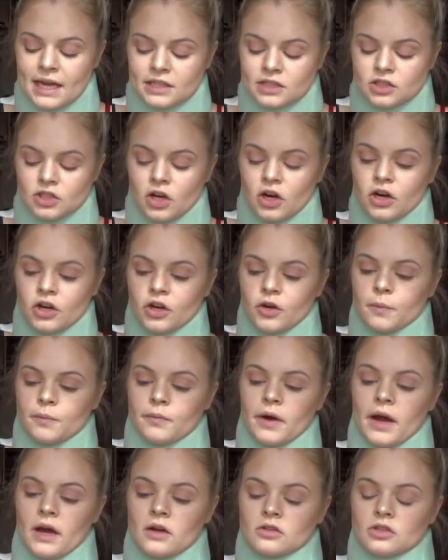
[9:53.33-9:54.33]
a darker
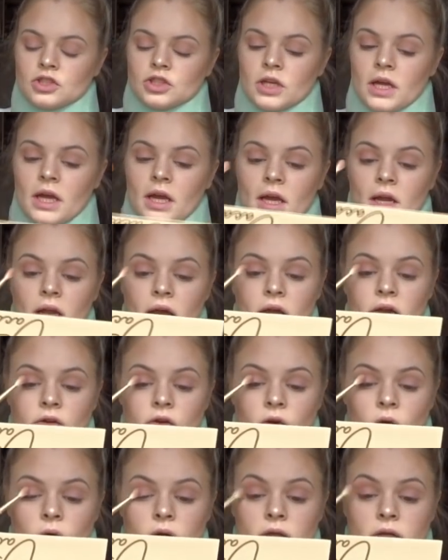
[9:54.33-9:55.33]
brown shade and
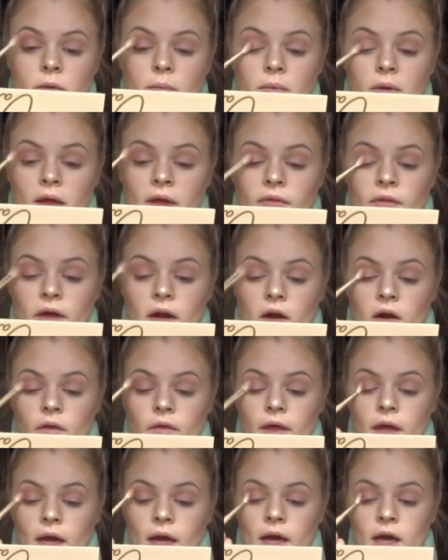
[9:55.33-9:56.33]
you're going to blend that on the